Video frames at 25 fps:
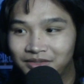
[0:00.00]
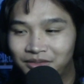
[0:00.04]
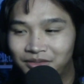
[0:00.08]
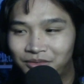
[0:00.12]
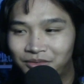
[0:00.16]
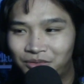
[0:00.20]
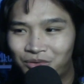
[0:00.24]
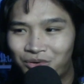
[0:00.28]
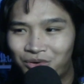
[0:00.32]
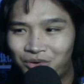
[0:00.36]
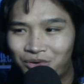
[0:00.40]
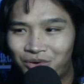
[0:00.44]

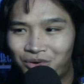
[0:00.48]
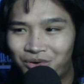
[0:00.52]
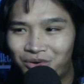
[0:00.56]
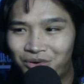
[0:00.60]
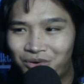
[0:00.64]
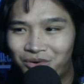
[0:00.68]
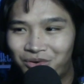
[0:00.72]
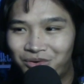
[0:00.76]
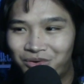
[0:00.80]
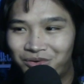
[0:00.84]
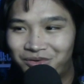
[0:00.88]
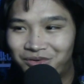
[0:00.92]

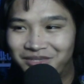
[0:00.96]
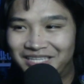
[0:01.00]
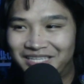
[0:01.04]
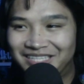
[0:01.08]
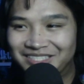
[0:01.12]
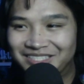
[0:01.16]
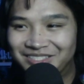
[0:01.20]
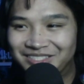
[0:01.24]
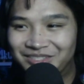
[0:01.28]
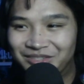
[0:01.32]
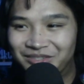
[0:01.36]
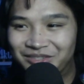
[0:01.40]
Woo, that looks
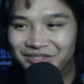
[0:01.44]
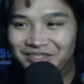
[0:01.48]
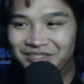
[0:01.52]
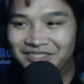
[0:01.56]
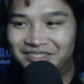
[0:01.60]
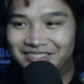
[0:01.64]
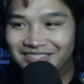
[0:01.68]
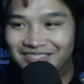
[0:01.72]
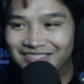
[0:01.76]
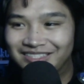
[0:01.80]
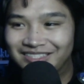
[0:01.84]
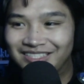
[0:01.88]
cool.
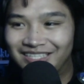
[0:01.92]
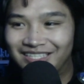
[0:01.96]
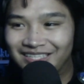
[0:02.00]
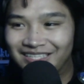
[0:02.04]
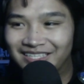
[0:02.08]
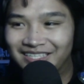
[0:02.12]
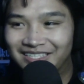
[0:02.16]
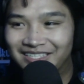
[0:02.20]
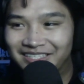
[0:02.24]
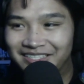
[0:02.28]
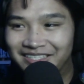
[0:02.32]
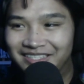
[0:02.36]
I like
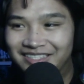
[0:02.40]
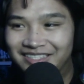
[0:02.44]
it.